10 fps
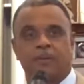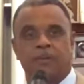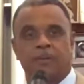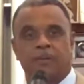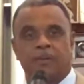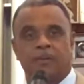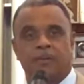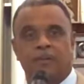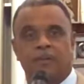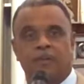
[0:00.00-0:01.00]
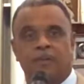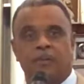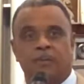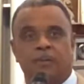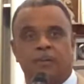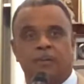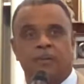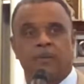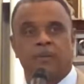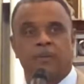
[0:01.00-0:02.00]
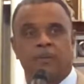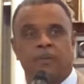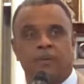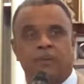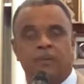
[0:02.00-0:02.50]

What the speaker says: [no speech]